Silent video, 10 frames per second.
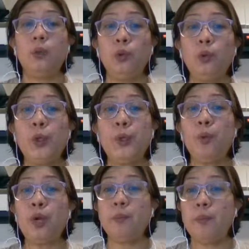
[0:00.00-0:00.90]
two or
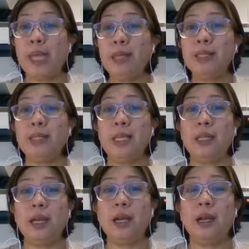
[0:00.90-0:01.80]
more bits in
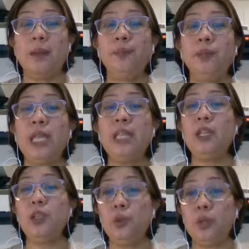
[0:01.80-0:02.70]
the data
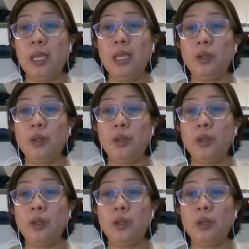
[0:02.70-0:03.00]
unit.